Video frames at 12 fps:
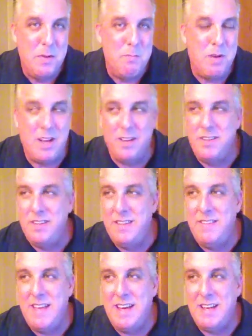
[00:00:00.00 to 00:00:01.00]
But other
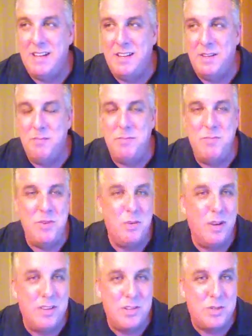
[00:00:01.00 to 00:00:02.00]
than that,
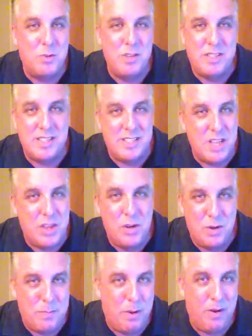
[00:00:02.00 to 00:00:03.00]
your other choice is a
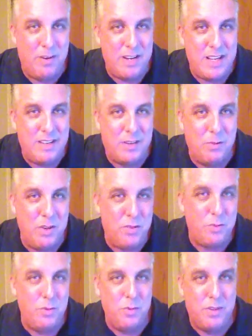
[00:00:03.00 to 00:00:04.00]
third party going
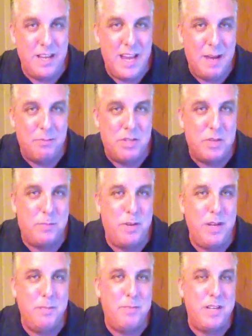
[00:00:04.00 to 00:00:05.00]
through the amateur
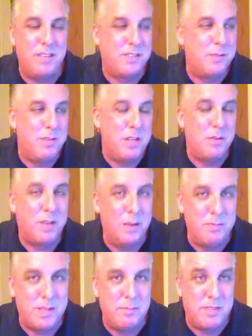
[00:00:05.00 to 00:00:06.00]
pimp. You know, somebody who
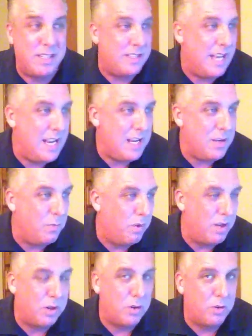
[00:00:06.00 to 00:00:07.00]
comes up and says, "Hey, you
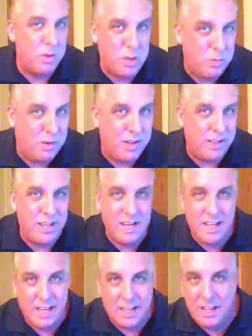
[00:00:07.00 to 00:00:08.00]
want a girl? You want a
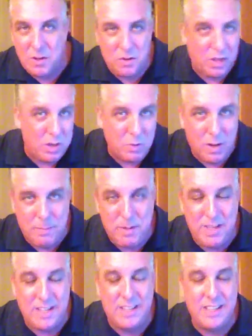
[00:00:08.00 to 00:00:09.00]
lady? I can hook you up."
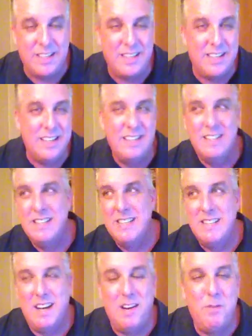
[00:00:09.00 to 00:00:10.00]
And da da da da da.
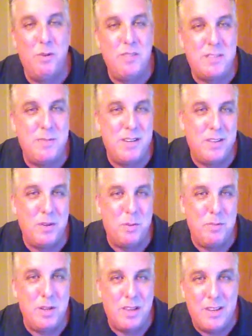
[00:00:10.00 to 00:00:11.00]
I've always been a little
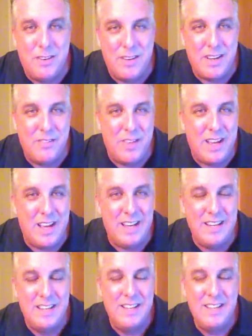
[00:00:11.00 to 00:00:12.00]
bit leery of that.